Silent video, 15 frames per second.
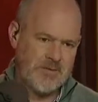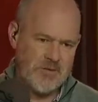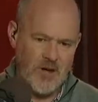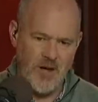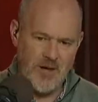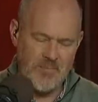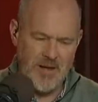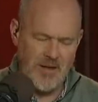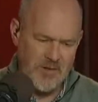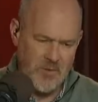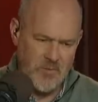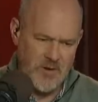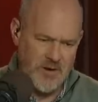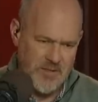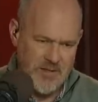Talk about the
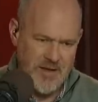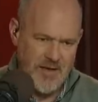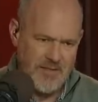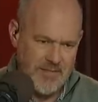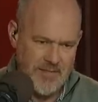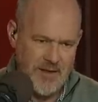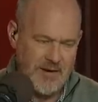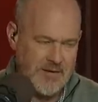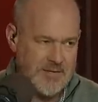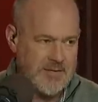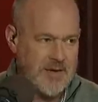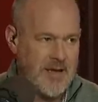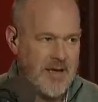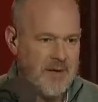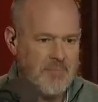one in the athletic
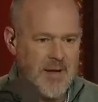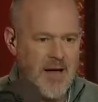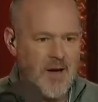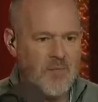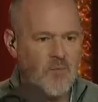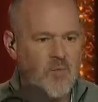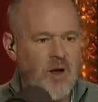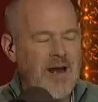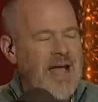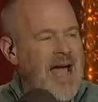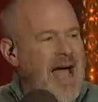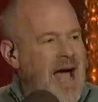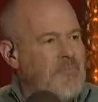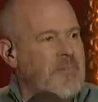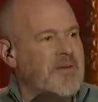today about what
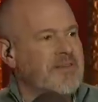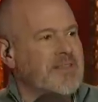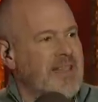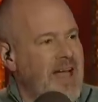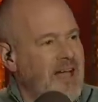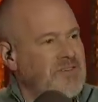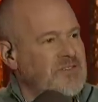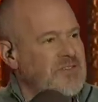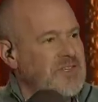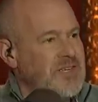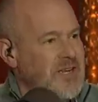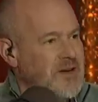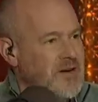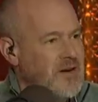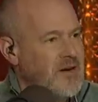happened last
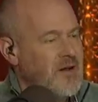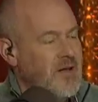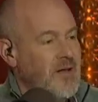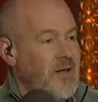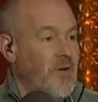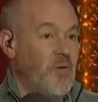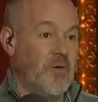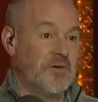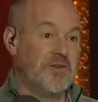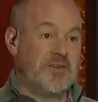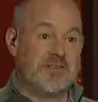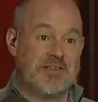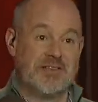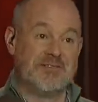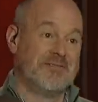year or
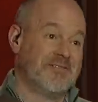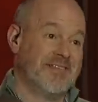just